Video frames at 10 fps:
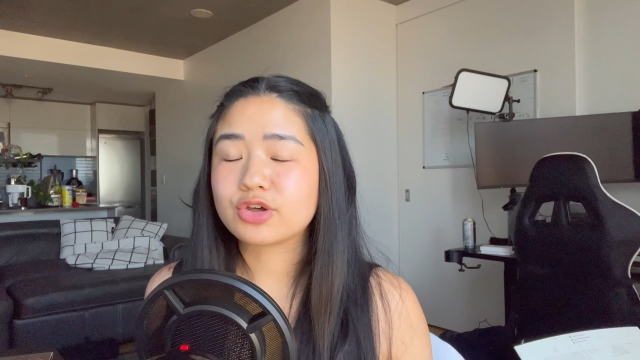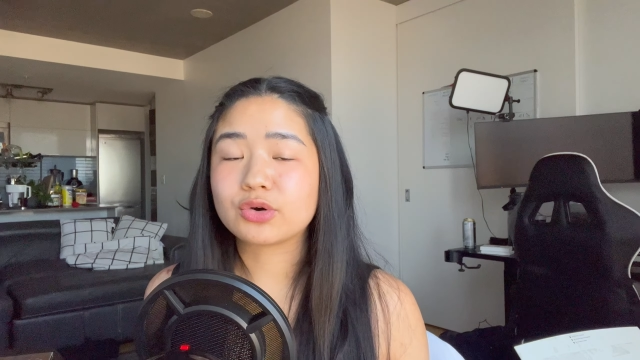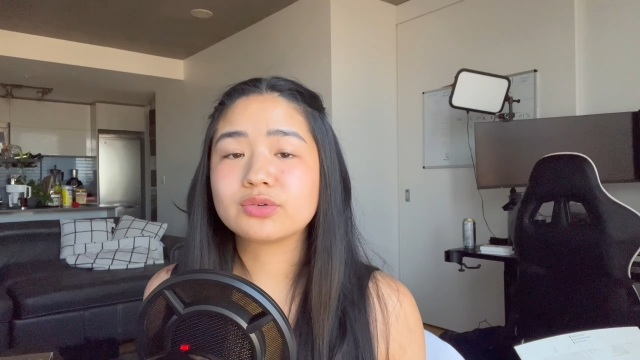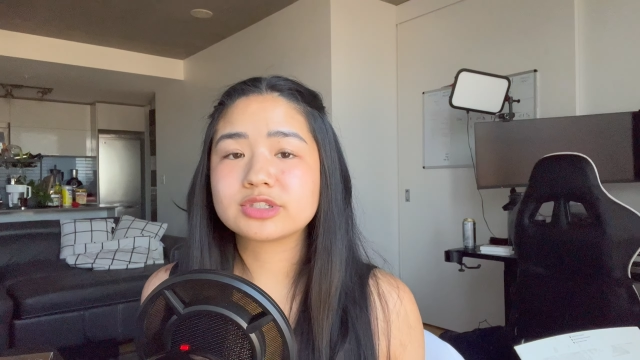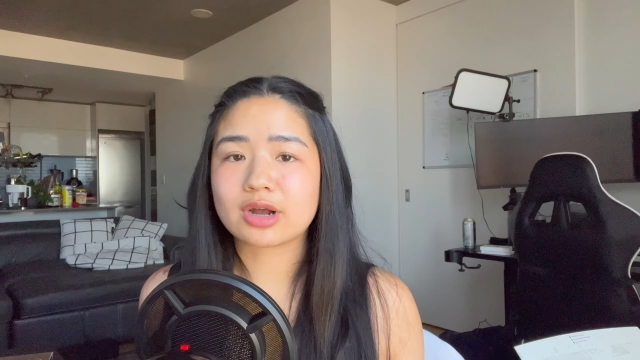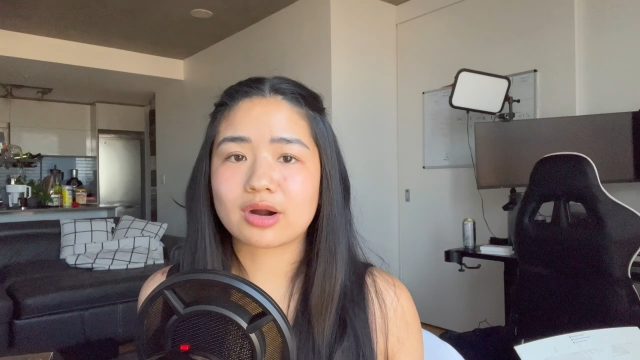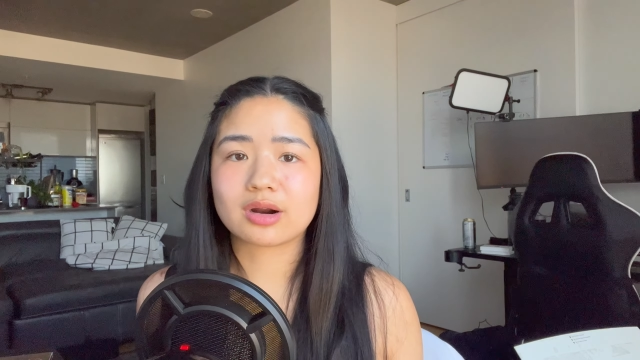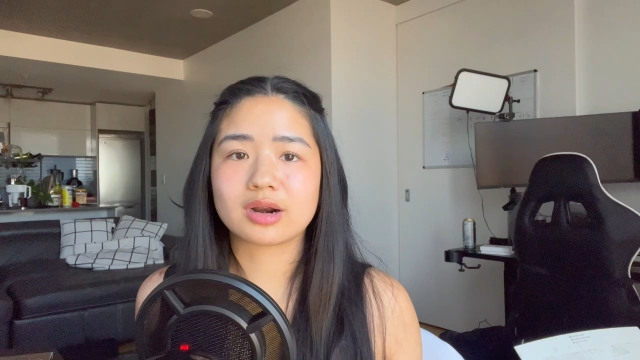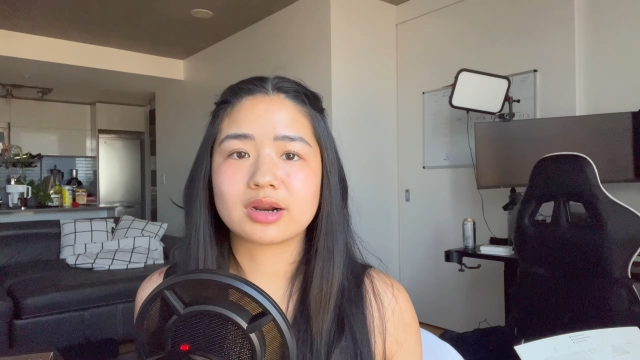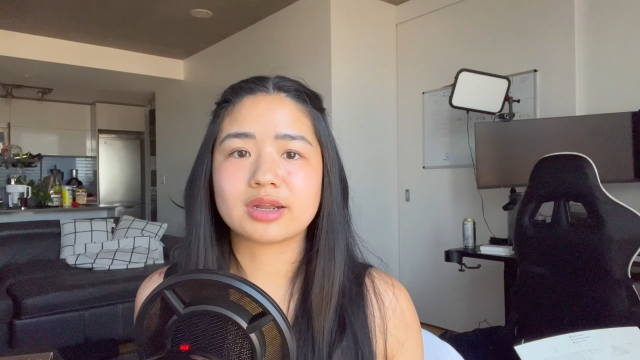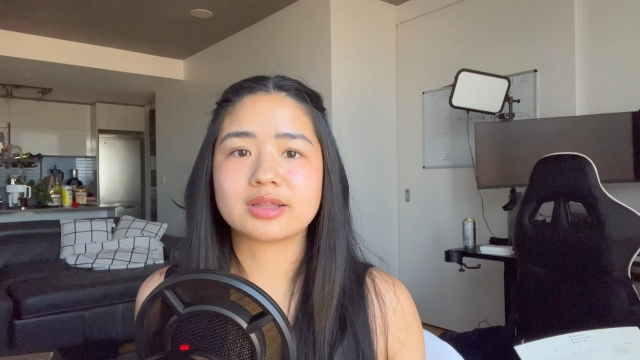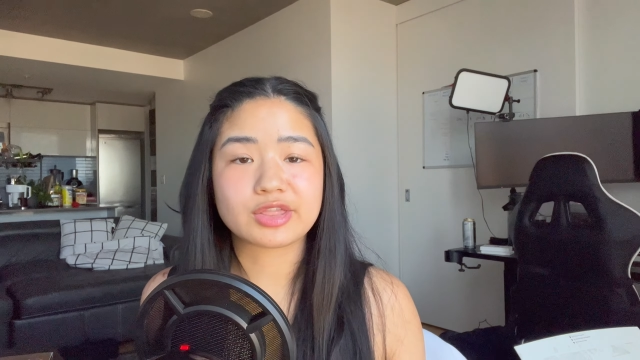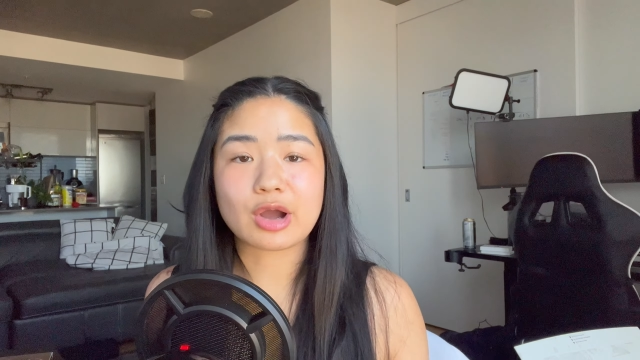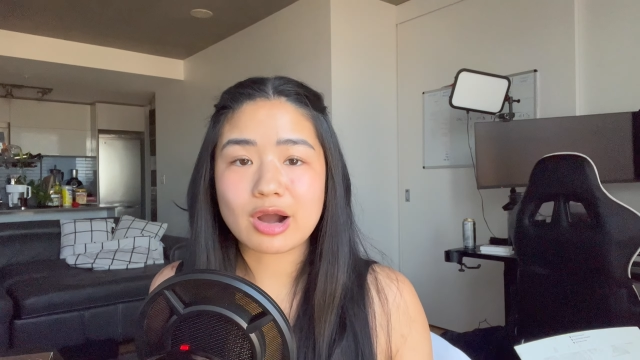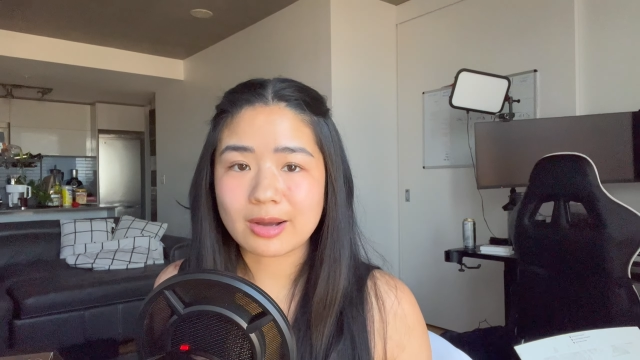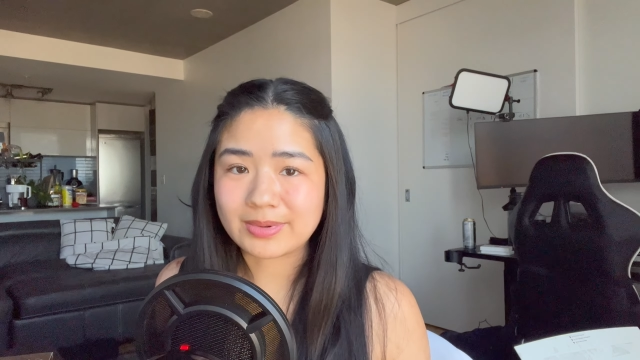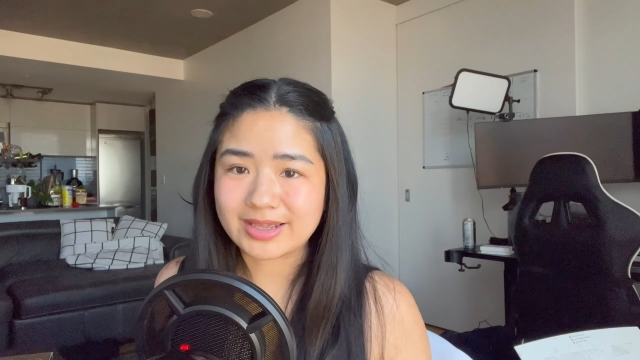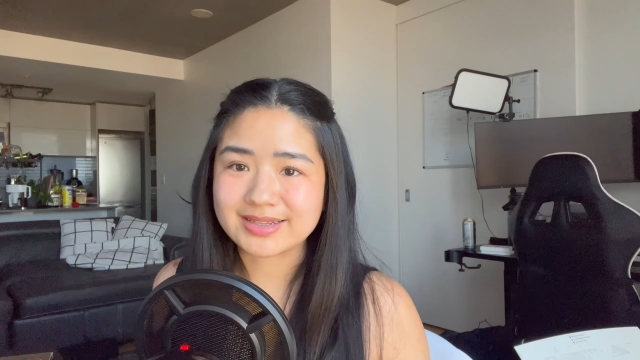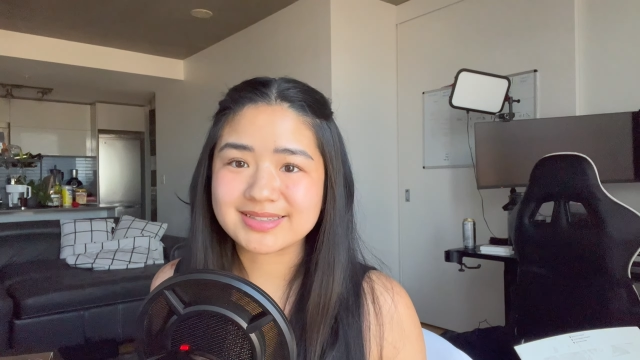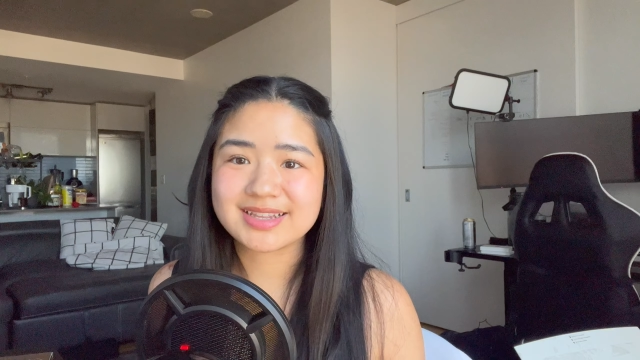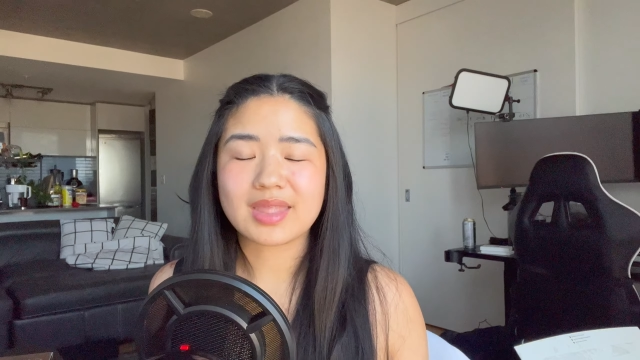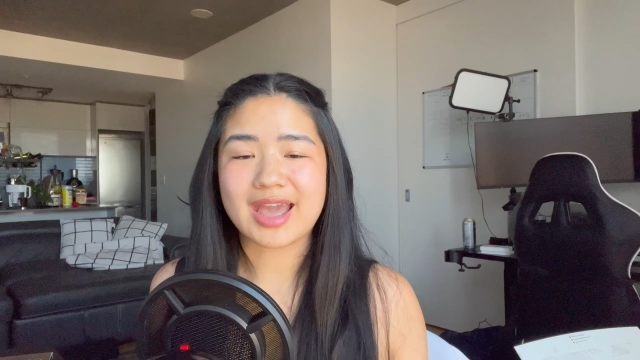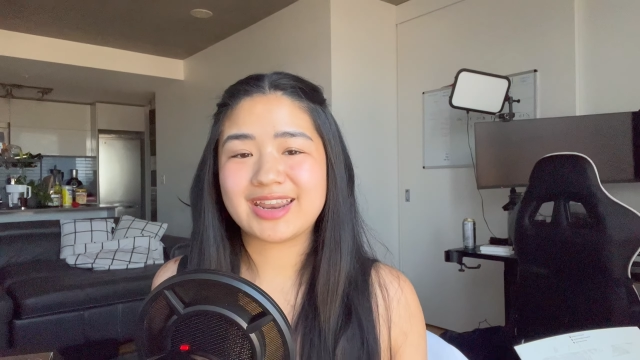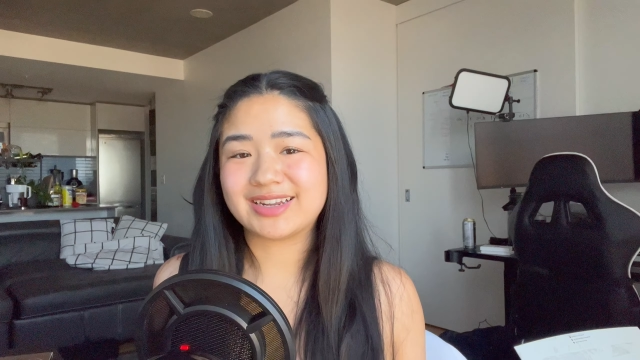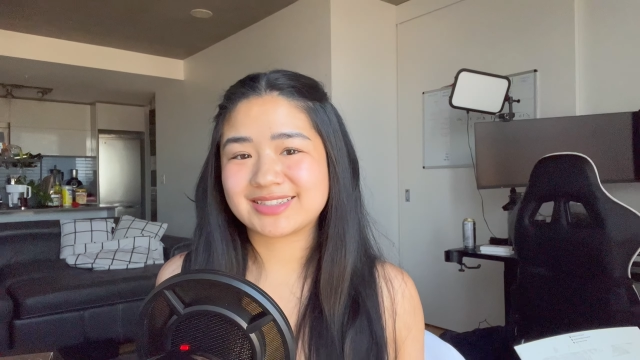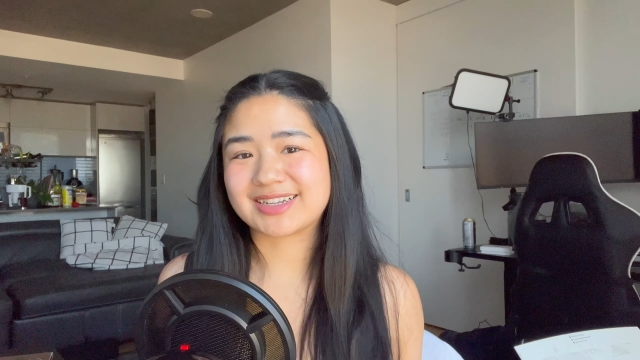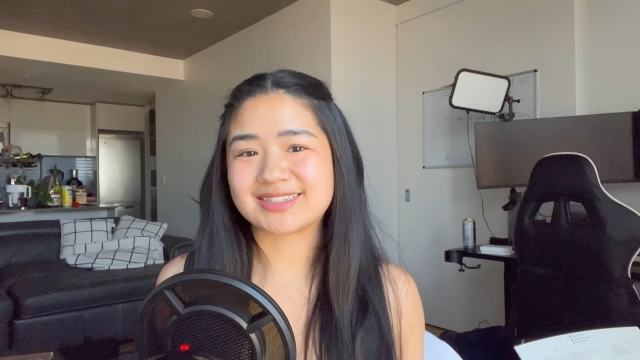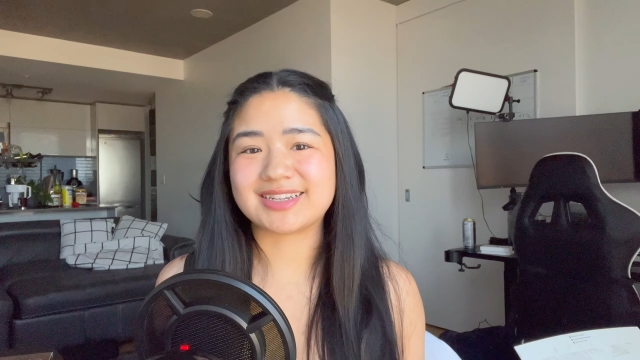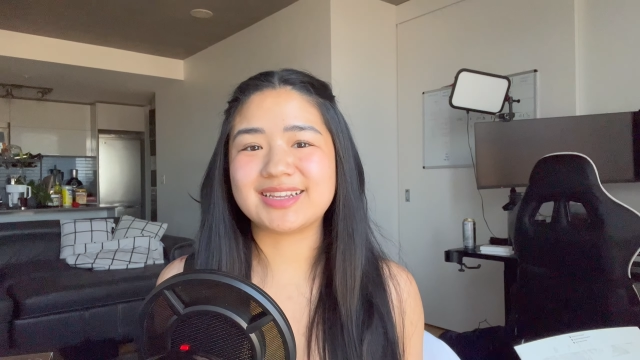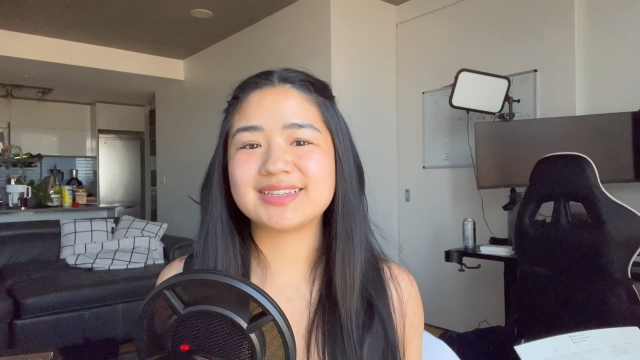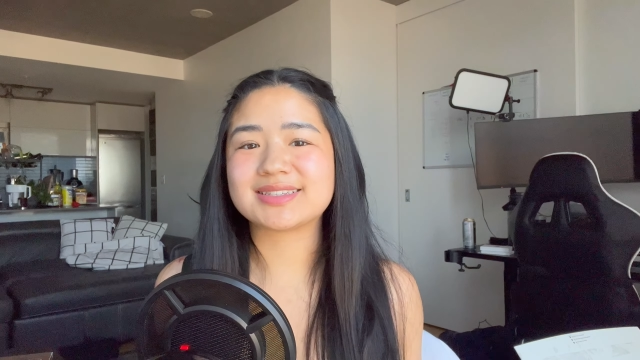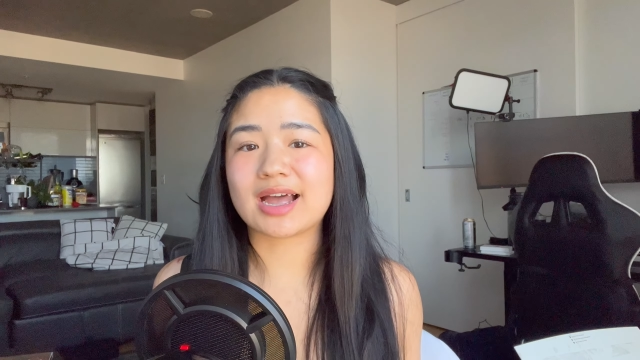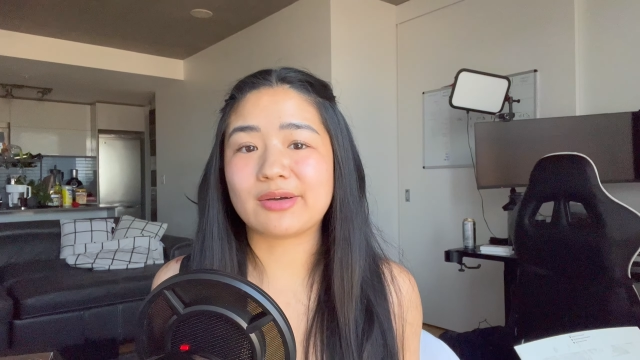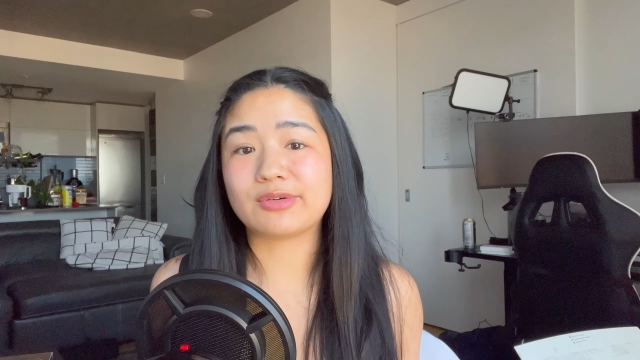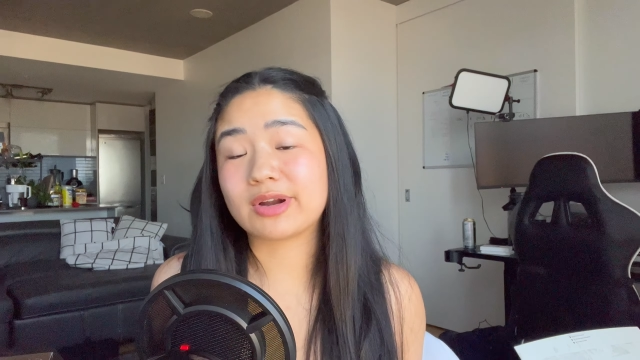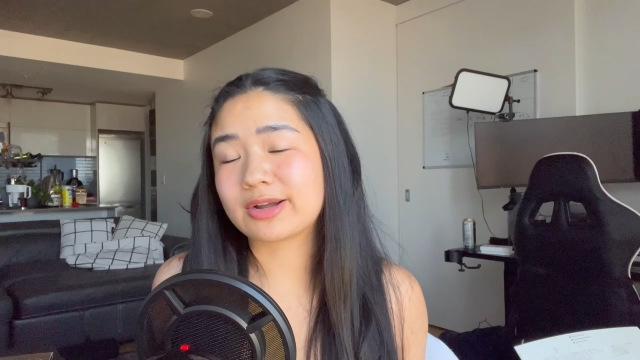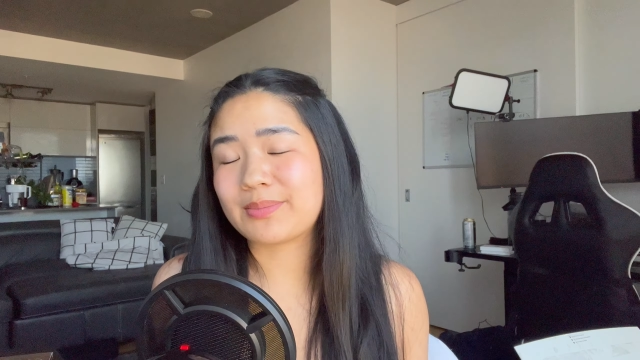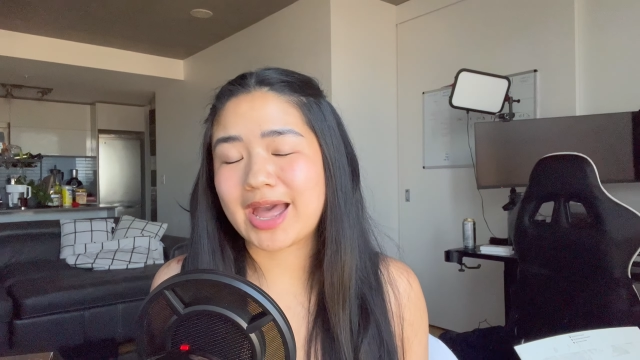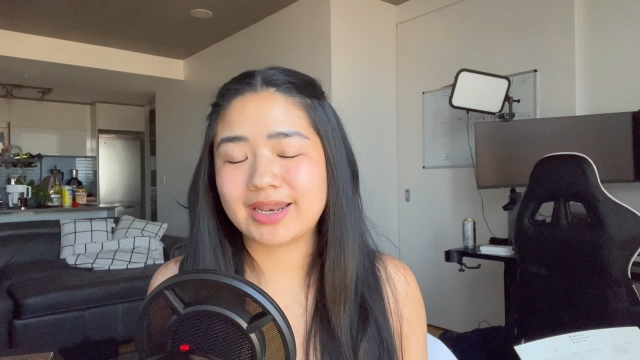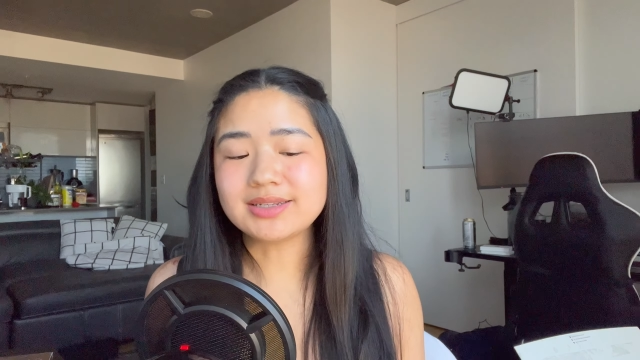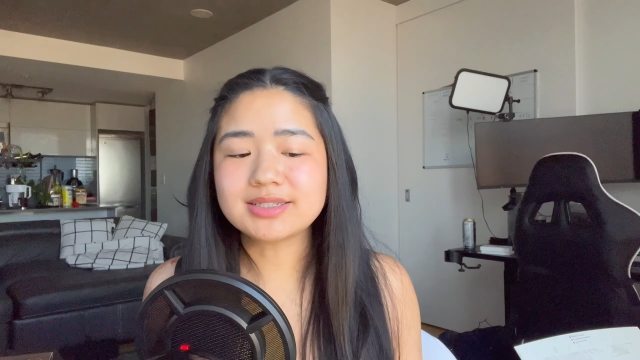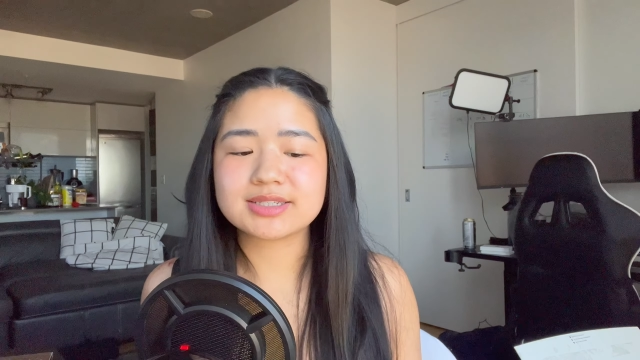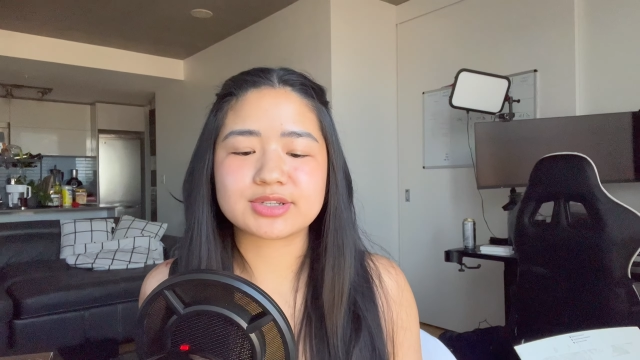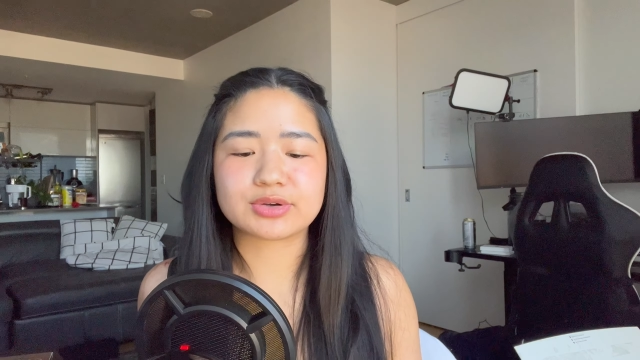Those are the hobbies and necessities I would recommend.